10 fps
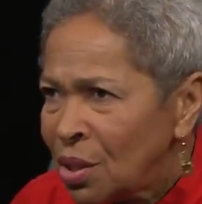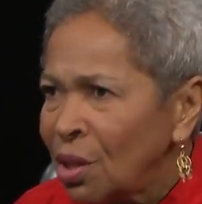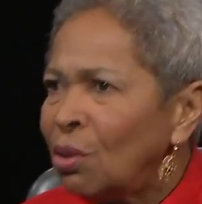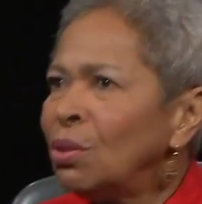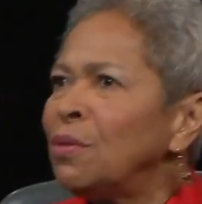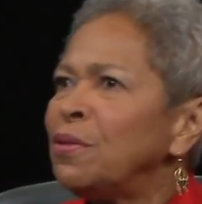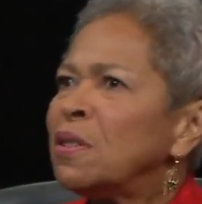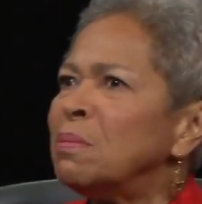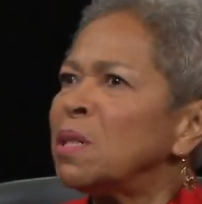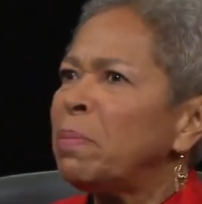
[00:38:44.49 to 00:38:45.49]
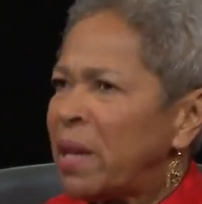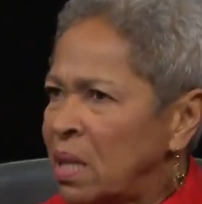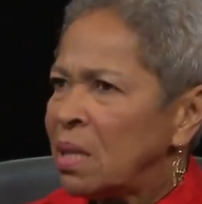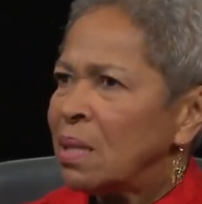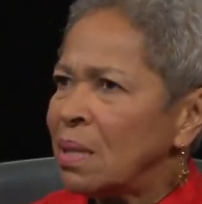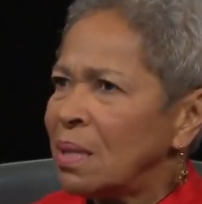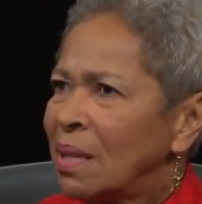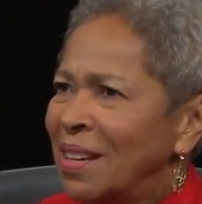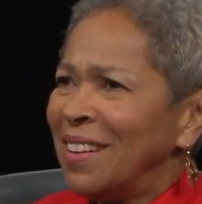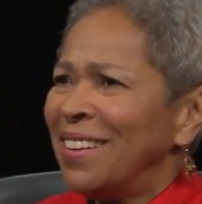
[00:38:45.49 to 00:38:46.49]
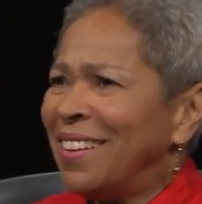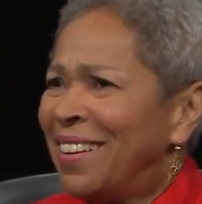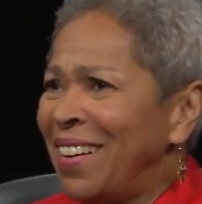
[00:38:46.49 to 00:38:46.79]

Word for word: to go look for some spices. Mm-hmm.